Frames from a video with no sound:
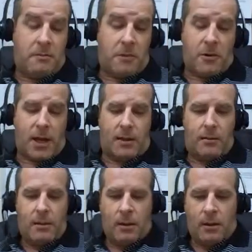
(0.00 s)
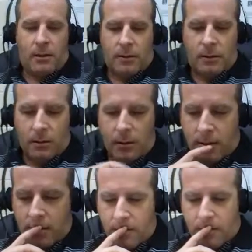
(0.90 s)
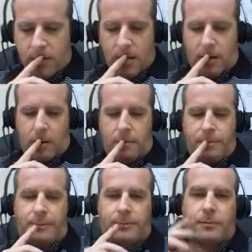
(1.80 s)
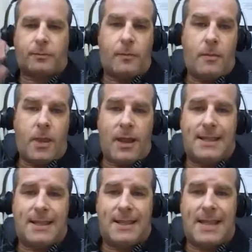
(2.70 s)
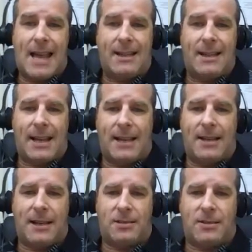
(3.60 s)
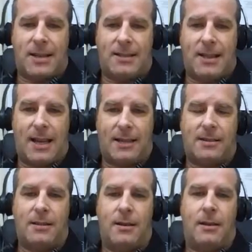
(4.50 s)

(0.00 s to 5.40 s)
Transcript: Okay. So it's exactly like an exercise test.